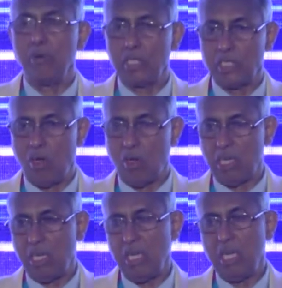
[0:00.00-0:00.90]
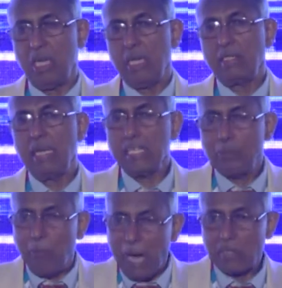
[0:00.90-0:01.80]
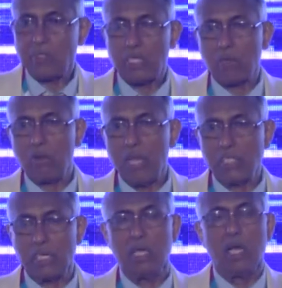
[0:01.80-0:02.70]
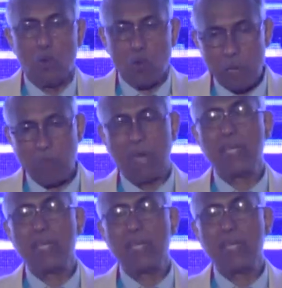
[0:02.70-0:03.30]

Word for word: shock, there is part of the circulation where blood is